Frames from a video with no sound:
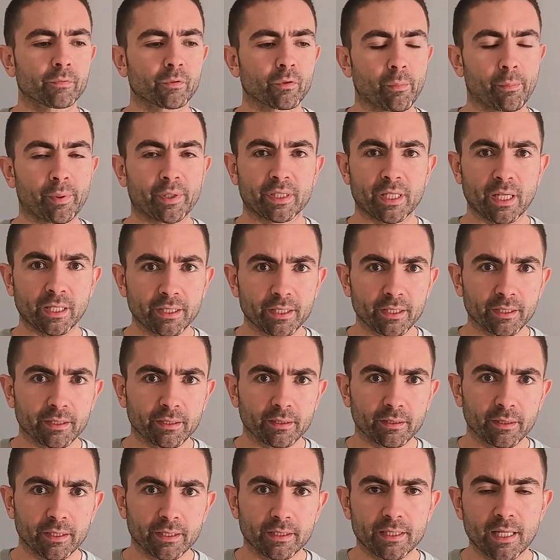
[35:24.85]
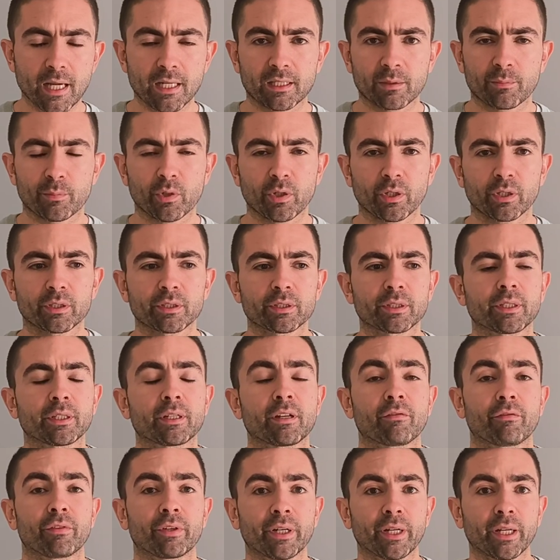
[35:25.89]
representing these data points
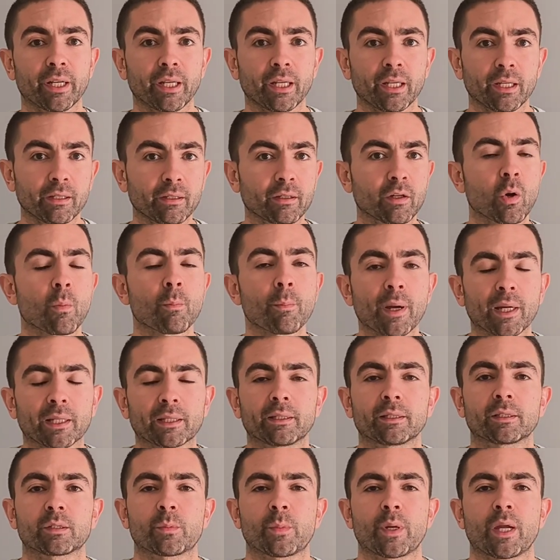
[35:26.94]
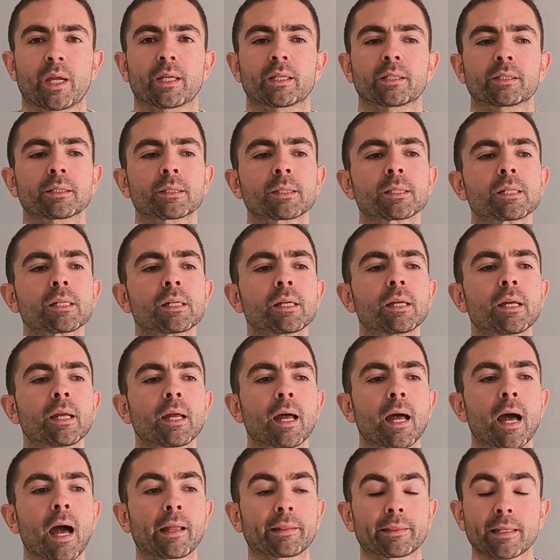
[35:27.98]
in a very compact space,
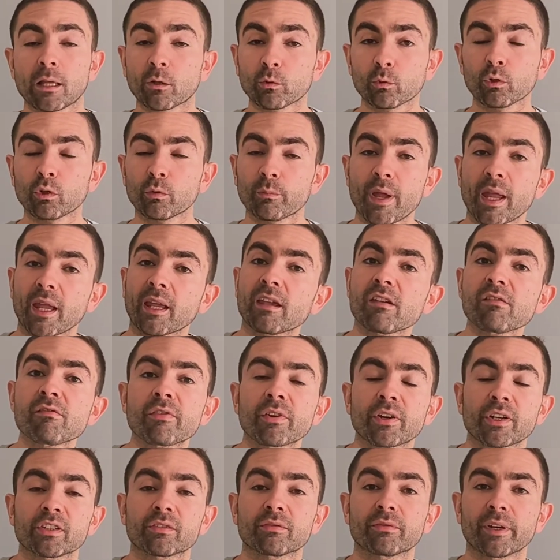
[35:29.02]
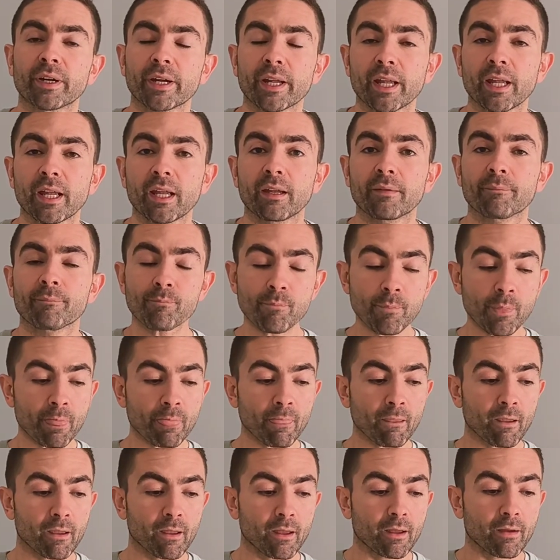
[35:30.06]
and that will make inference very
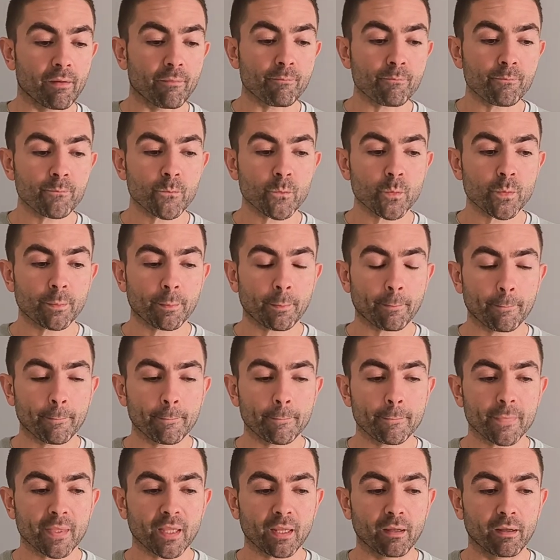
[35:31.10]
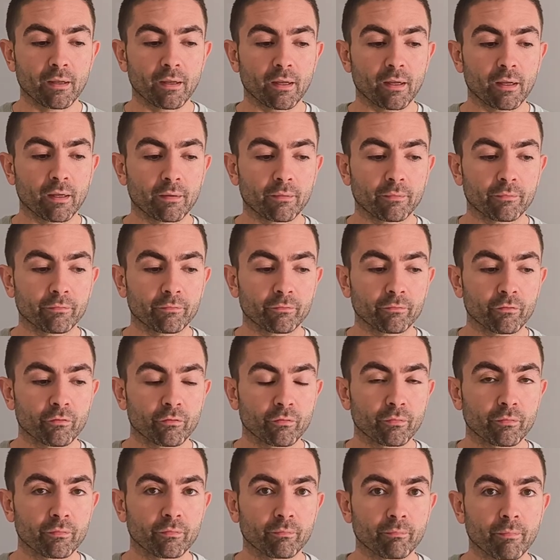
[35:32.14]
um, um,
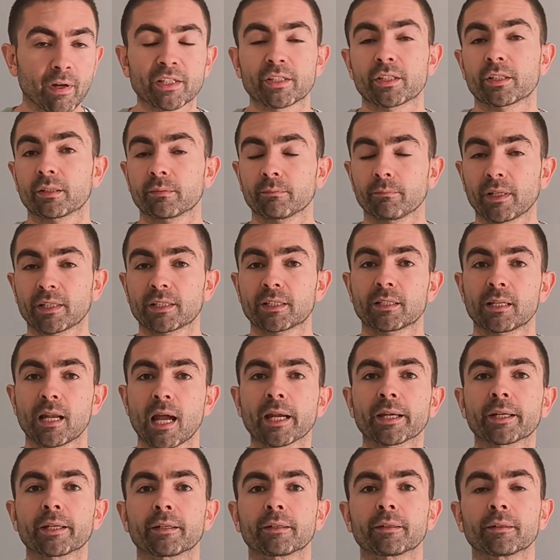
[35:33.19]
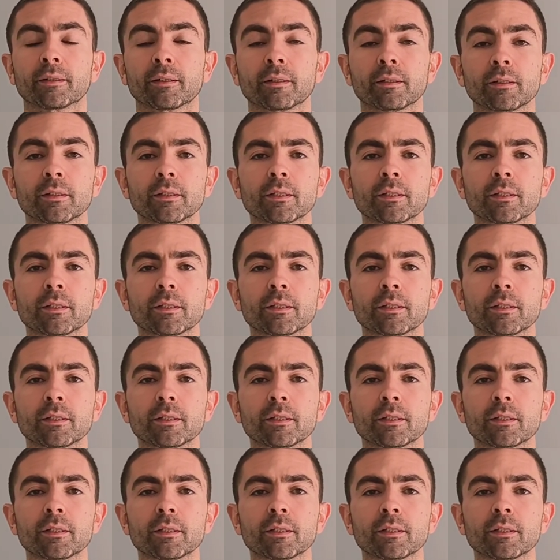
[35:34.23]
much lighter.